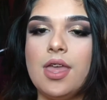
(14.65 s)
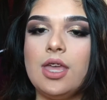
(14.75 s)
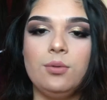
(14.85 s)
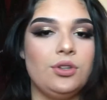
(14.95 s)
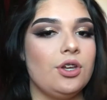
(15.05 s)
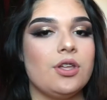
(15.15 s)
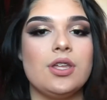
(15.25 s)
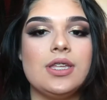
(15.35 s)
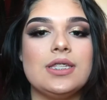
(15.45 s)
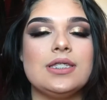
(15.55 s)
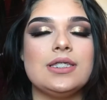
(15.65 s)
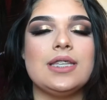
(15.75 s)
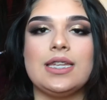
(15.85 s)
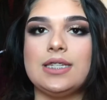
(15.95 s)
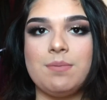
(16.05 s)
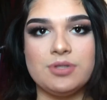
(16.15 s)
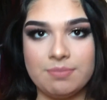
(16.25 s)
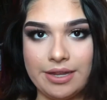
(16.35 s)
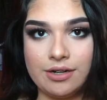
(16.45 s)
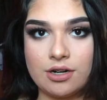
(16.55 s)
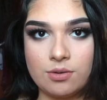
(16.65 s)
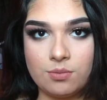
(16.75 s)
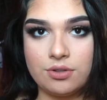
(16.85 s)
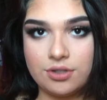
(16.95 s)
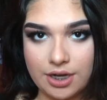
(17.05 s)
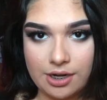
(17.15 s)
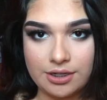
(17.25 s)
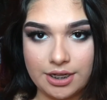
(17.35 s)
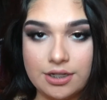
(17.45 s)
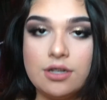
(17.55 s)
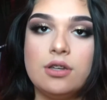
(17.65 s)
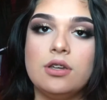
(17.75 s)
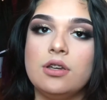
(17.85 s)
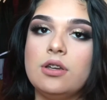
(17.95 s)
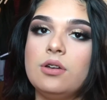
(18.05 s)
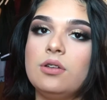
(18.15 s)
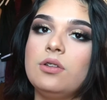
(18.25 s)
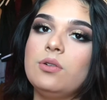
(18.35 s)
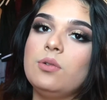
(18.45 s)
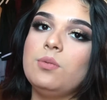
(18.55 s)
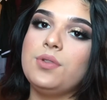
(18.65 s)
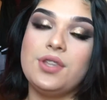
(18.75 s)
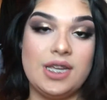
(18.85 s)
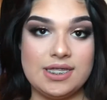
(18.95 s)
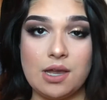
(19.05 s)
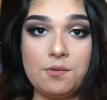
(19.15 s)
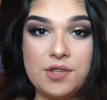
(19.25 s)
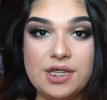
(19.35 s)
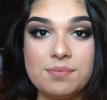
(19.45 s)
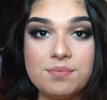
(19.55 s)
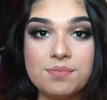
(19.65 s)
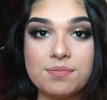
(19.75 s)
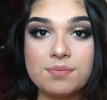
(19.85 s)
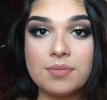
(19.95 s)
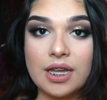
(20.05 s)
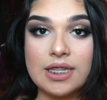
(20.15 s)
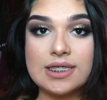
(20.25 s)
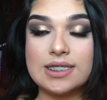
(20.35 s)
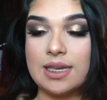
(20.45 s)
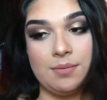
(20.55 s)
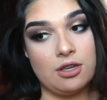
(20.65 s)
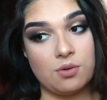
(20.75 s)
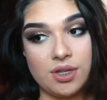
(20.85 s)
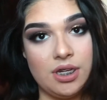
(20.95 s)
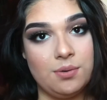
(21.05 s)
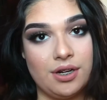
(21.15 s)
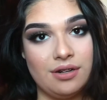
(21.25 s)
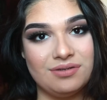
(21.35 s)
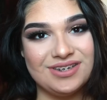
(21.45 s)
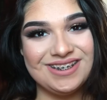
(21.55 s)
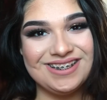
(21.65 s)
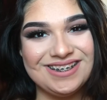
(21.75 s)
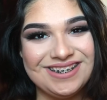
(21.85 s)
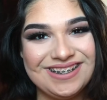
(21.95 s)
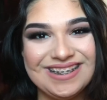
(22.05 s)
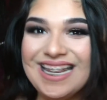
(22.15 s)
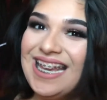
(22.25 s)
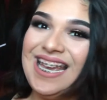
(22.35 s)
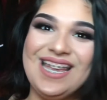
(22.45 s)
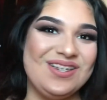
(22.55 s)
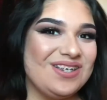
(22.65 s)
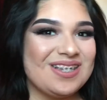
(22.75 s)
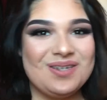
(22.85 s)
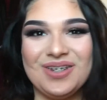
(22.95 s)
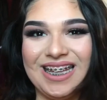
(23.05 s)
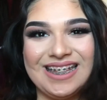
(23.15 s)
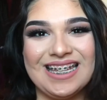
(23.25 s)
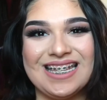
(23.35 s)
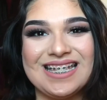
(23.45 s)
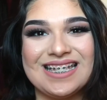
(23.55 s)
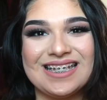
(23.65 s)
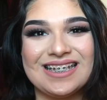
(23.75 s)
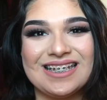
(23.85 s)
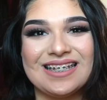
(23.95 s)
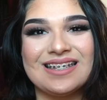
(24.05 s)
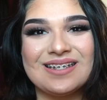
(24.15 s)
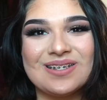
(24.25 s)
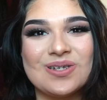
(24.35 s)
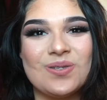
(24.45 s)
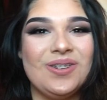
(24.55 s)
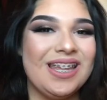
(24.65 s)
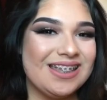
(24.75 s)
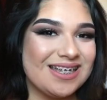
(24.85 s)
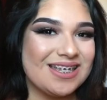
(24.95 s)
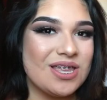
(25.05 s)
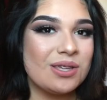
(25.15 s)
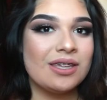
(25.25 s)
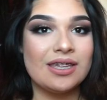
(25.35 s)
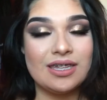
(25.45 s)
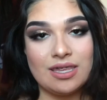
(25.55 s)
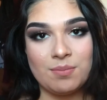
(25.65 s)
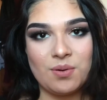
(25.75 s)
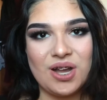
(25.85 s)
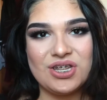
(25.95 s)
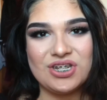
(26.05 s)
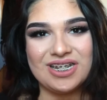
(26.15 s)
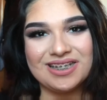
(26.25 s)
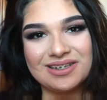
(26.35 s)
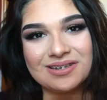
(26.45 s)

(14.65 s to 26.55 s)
It would look 10 times better with your hair done, with a nice outfit, but since I'm not going anywhere, it's just gonna be like this. So if you like this look, keep on watching.